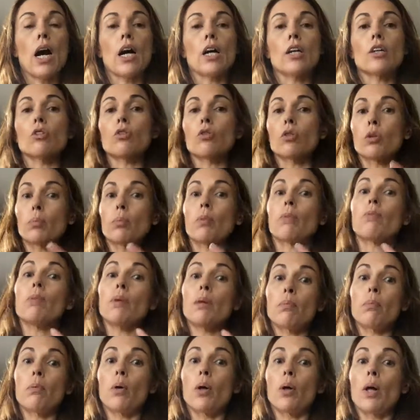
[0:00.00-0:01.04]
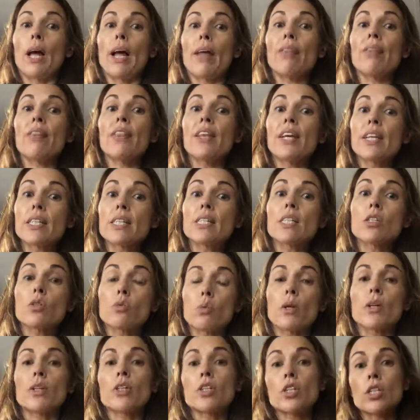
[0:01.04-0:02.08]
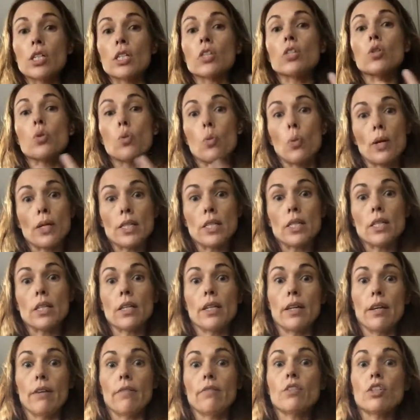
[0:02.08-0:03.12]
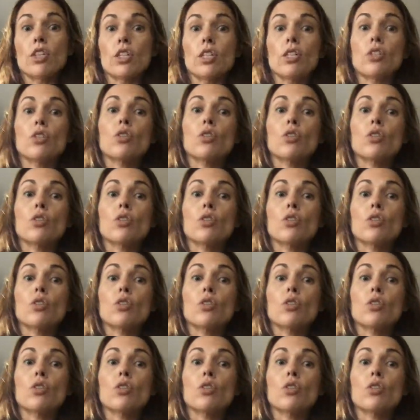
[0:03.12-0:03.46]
group of people, and this is where she is going to live. She is